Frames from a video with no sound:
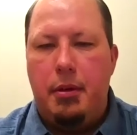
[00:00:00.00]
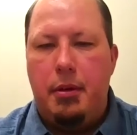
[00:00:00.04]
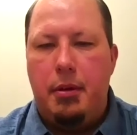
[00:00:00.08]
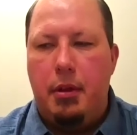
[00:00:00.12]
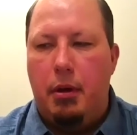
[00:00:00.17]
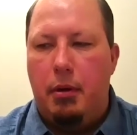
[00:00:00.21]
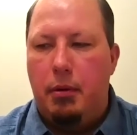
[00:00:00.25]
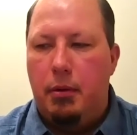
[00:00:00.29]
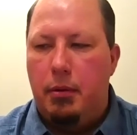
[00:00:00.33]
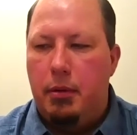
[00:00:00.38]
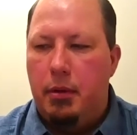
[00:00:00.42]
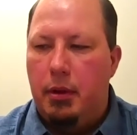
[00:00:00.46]

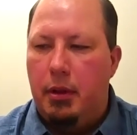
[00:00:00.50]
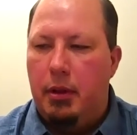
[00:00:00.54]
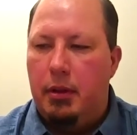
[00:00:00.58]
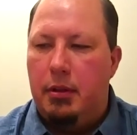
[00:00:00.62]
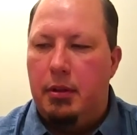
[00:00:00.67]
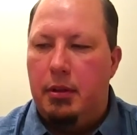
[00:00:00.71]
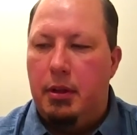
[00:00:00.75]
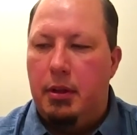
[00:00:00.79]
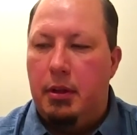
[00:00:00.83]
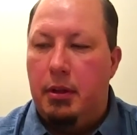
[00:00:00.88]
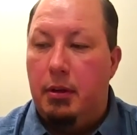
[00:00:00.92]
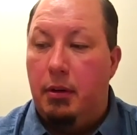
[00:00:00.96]
that
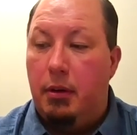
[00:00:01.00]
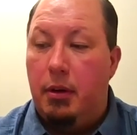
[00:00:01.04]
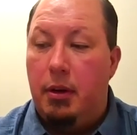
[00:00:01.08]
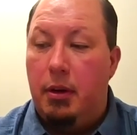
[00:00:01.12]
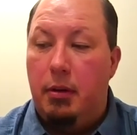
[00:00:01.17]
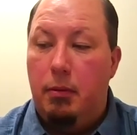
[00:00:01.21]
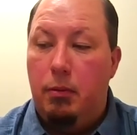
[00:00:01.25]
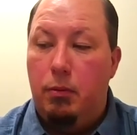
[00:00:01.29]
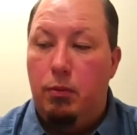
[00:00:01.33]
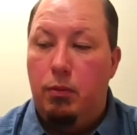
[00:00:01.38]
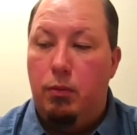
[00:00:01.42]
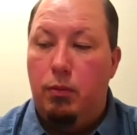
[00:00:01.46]
are
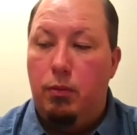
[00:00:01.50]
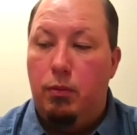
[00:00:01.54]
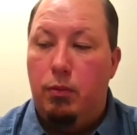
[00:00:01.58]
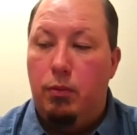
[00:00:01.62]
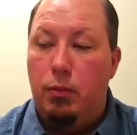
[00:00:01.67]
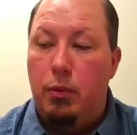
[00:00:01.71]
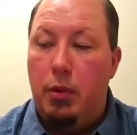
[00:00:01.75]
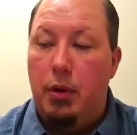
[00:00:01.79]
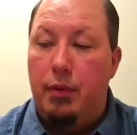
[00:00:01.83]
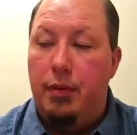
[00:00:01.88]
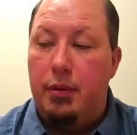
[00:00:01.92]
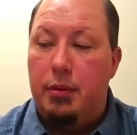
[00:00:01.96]

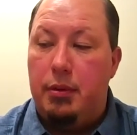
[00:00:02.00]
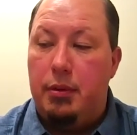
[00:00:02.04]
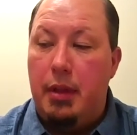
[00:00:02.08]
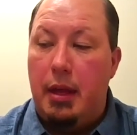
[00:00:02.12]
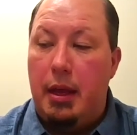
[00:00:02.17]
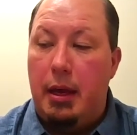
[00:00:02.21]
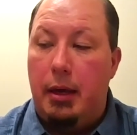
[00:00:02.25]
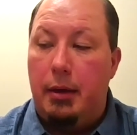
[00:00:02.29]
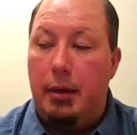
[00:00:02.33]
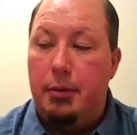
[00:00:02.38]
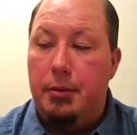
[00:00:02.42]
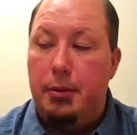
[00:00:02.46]
with us
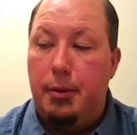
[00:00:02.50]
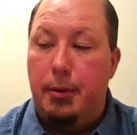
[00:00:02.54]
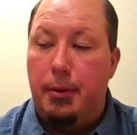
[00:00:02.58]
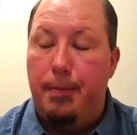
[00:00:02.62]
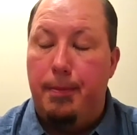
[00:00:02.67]
now.